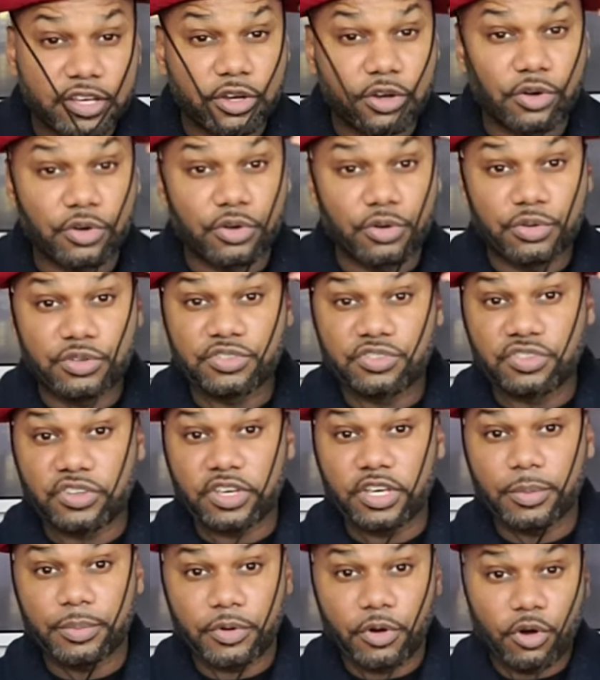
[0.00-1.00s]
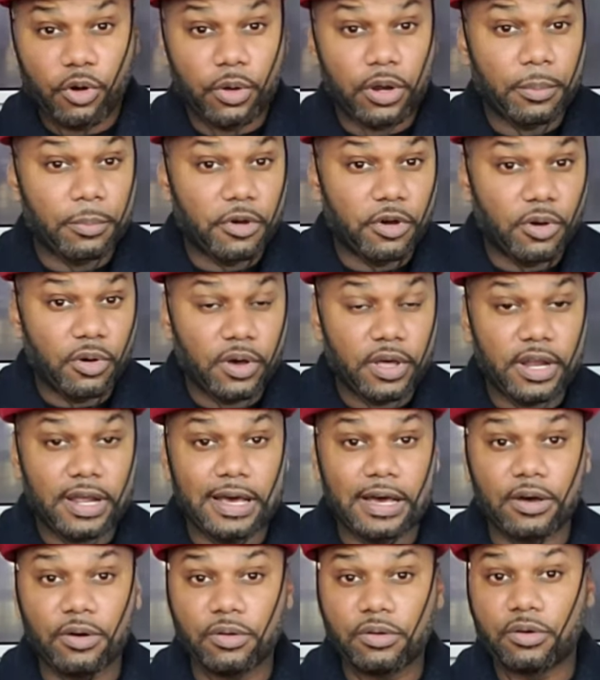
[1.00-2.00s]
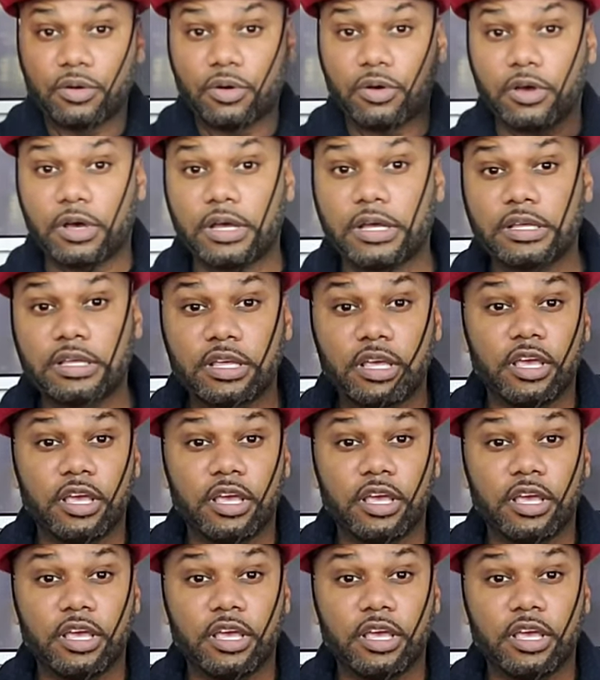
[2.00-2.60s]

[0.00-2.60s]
of the cruise ship, or when I'm going out or